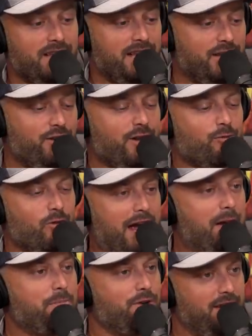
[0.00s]
Can you not
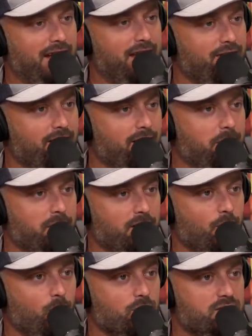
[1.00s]
wrap your head around how big
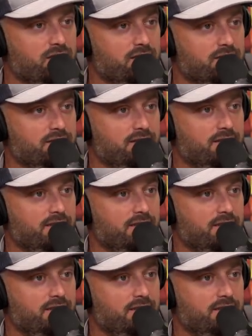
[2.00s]
a horse is?